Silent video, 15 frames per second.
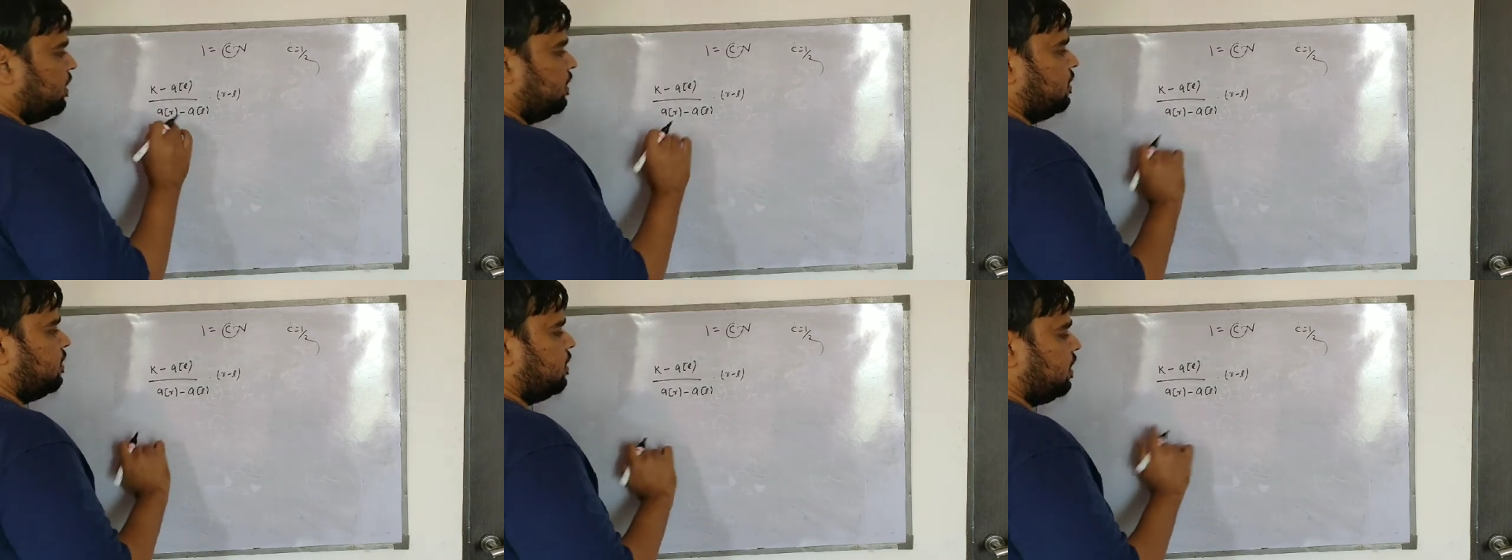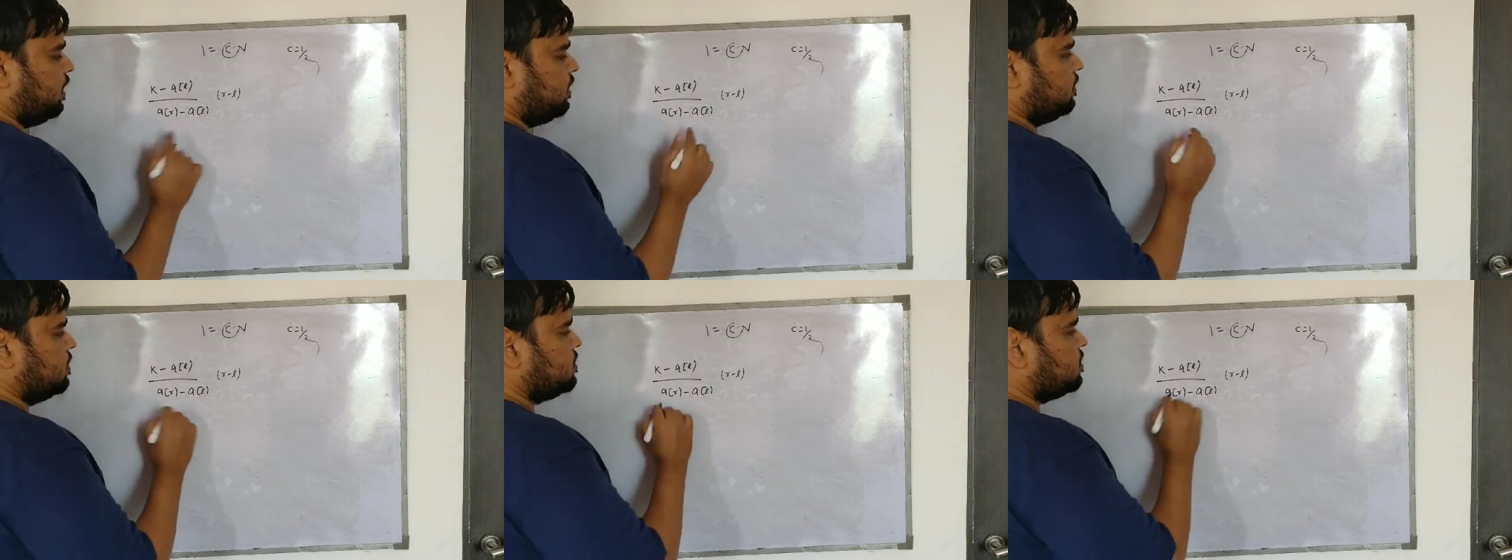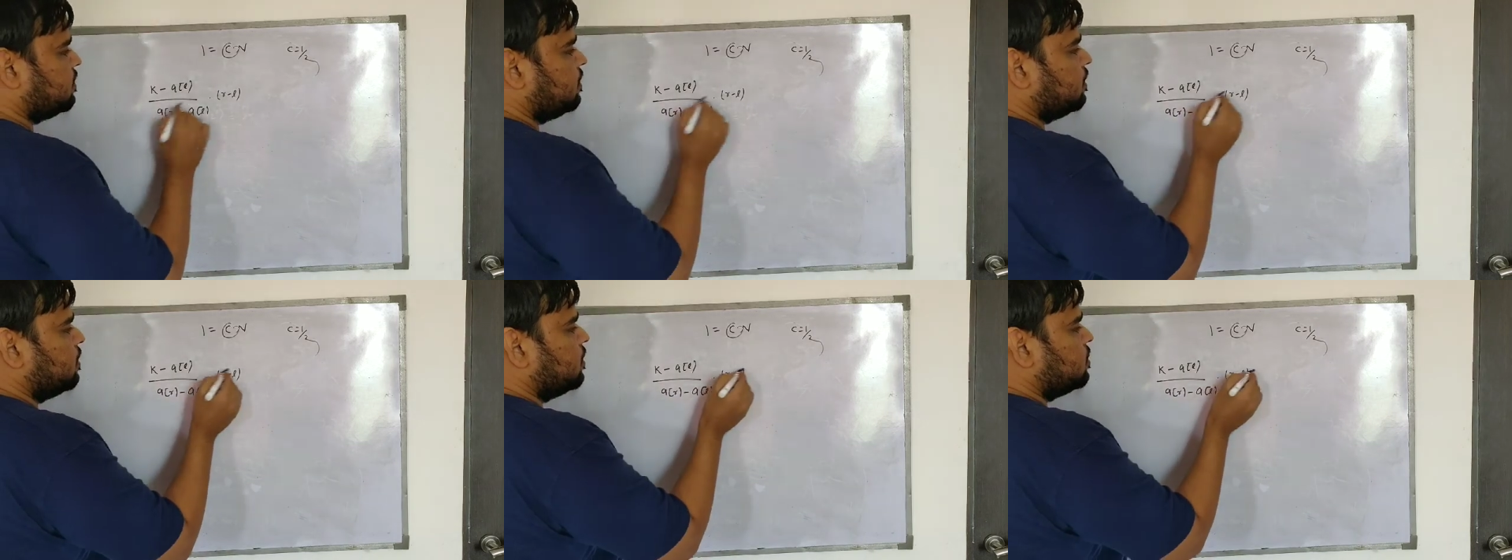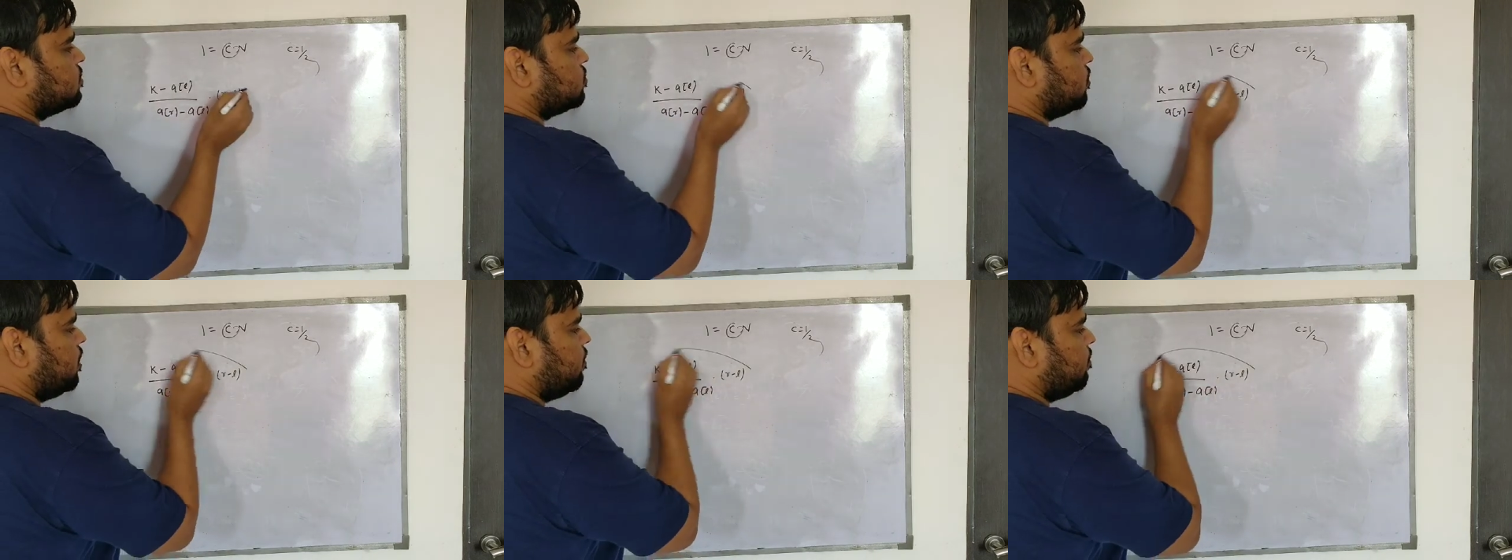it like this.
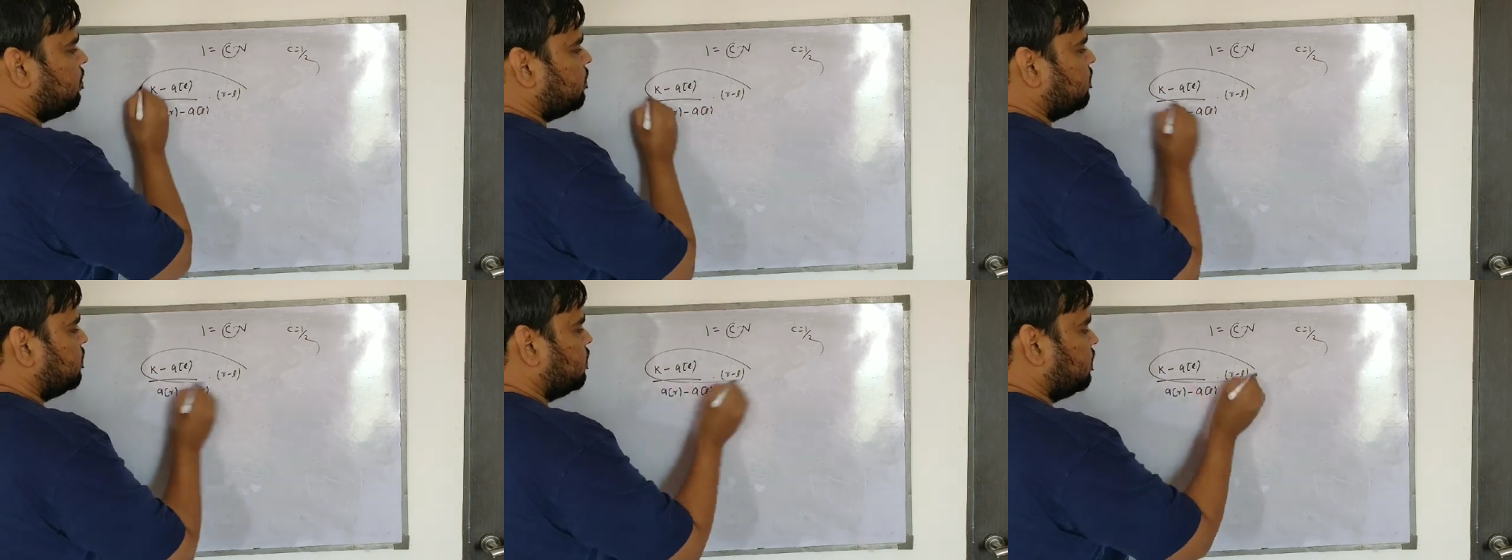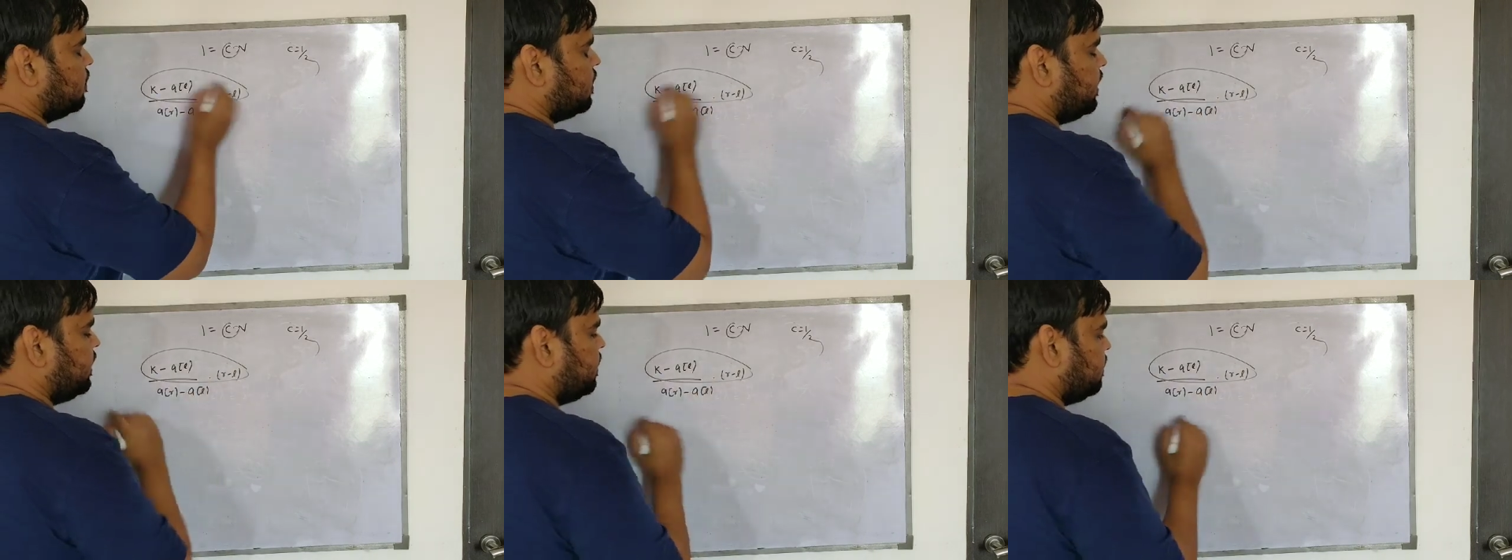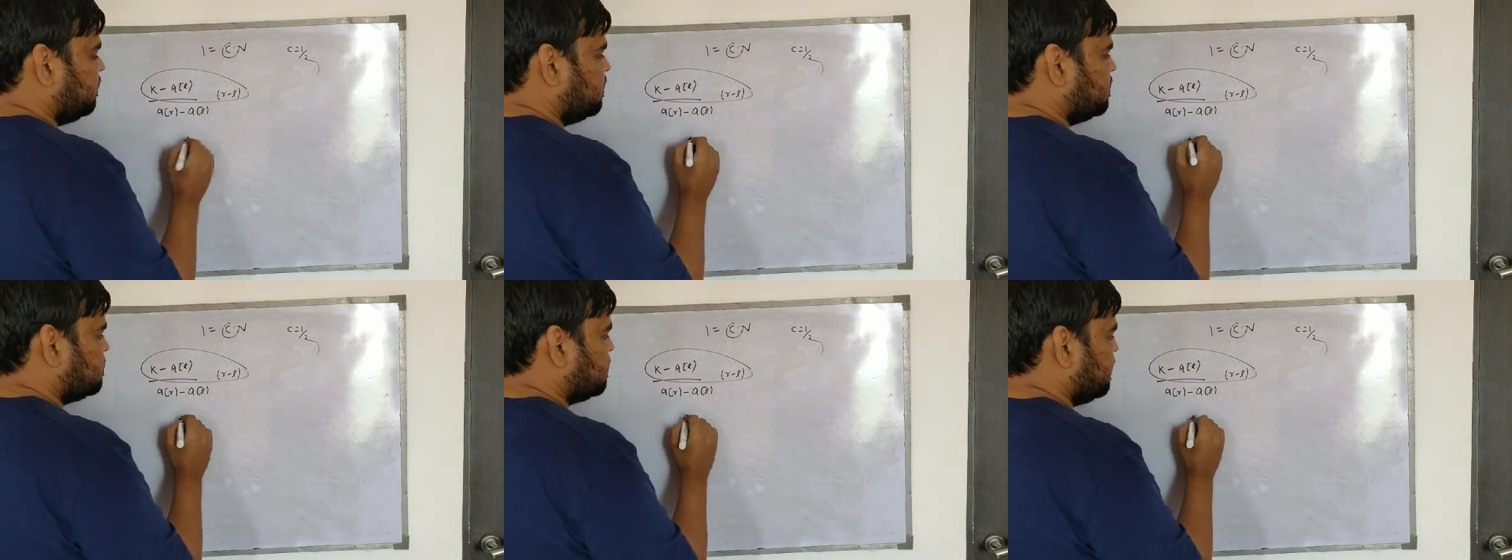So I am writing this